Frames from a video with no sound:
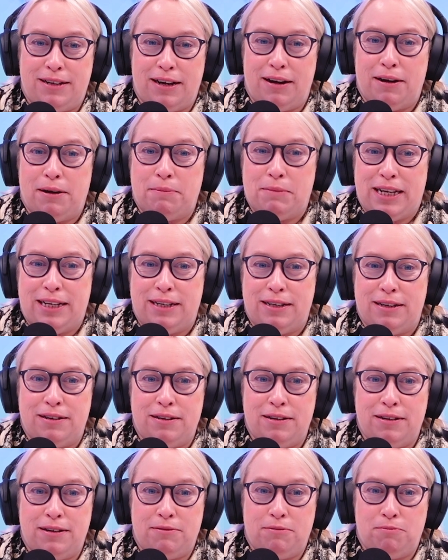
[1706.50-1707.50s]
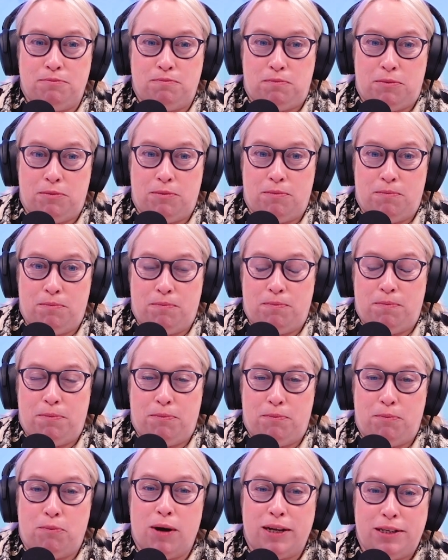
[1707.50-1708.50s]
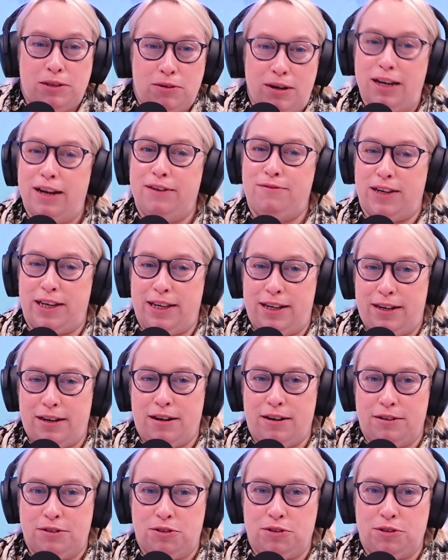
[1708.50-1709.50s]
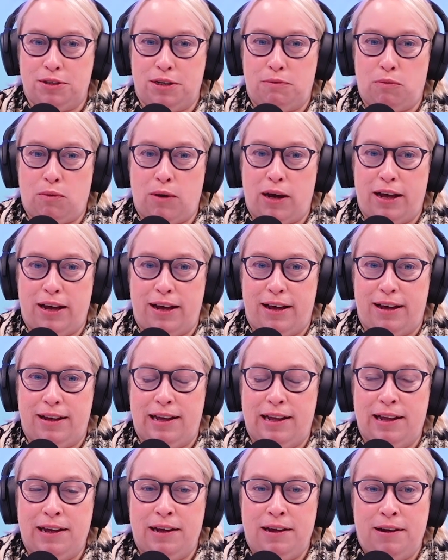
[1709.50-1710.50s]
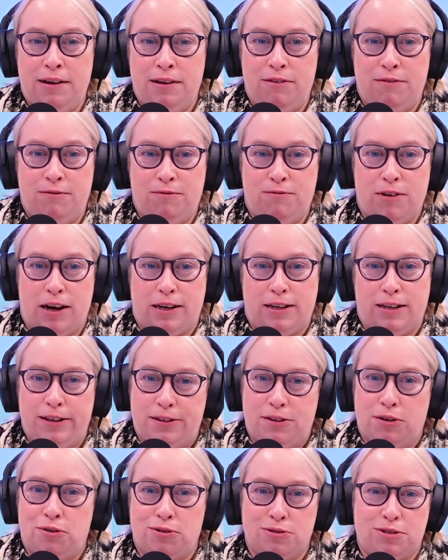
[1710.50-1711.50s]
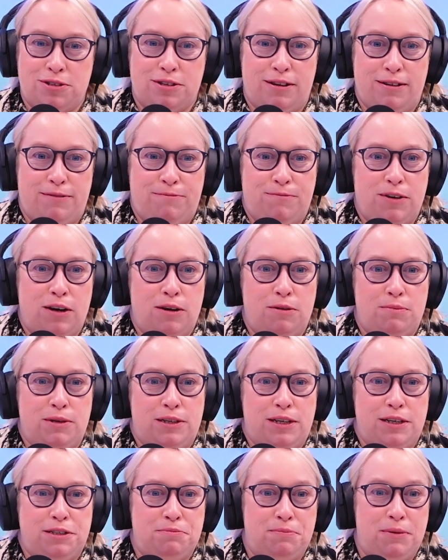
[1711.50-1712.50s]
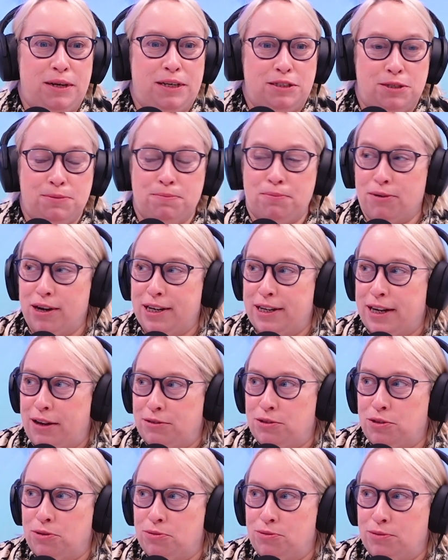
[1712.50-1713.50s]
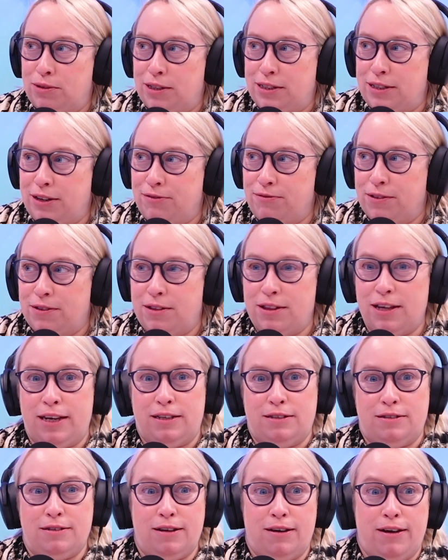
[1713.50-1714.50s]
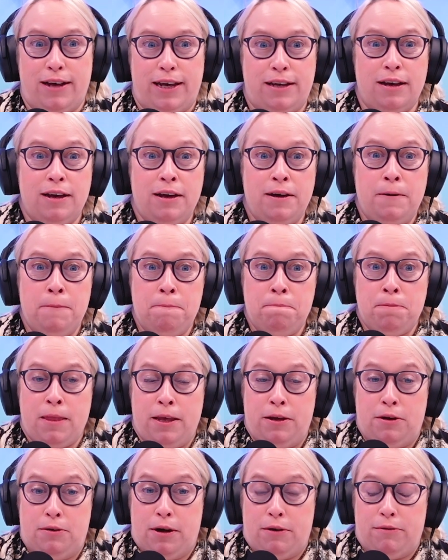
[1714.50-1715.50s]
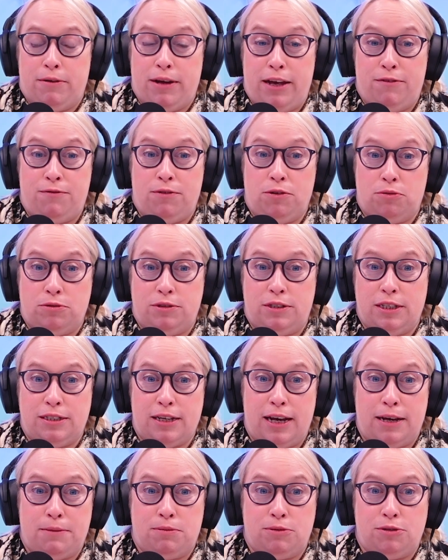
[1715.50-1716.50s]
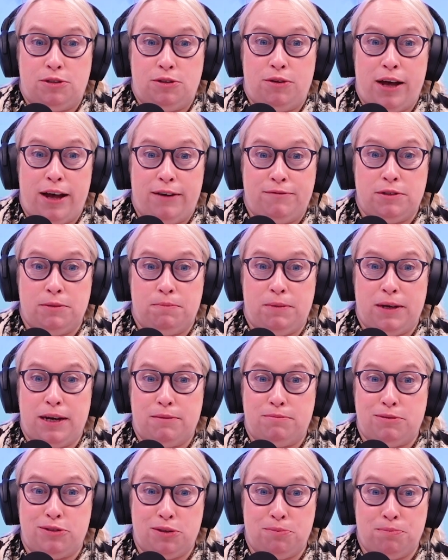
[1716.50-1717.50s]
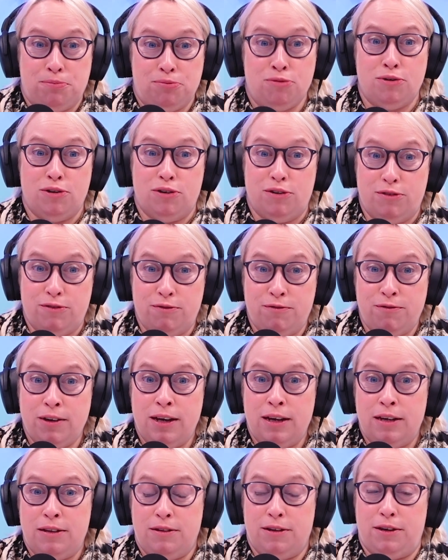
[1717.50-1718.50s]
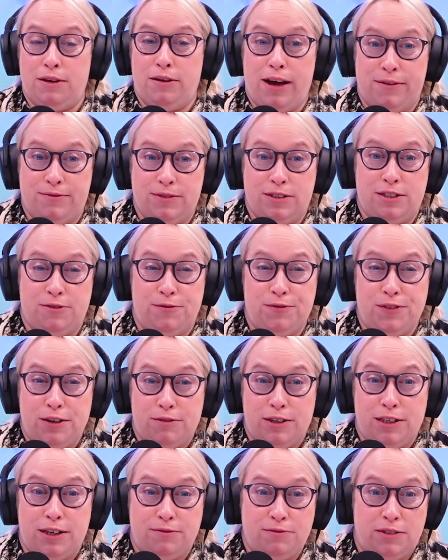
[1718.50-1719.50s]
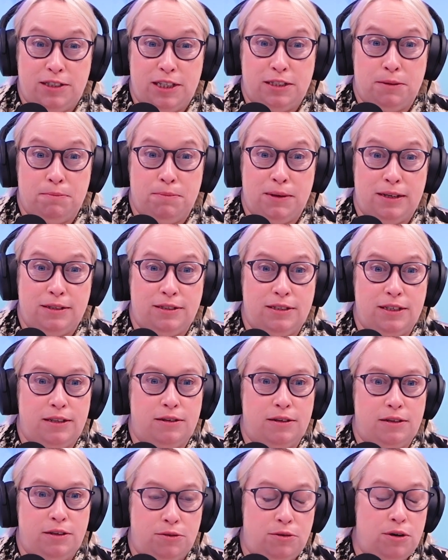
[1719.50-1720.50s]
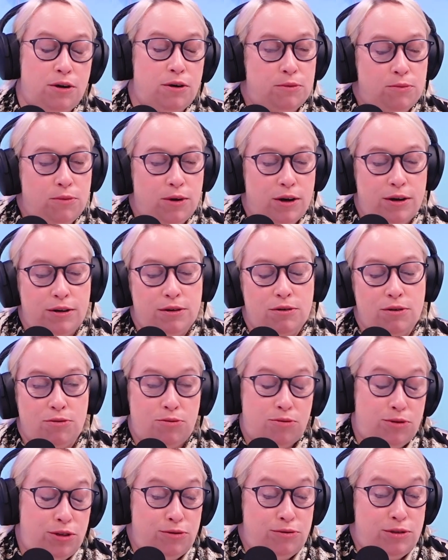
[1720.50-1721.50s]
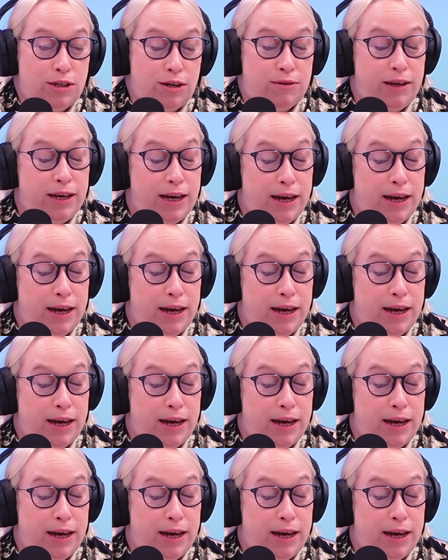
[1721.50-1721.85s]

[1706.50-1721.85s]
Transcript: I mean, when you're living in a country where, frankly, the hostile environment is being spread out to all these different things, like, if you're disabled, you have to be able to prove that you have a severe enough disability that you can't work or you don't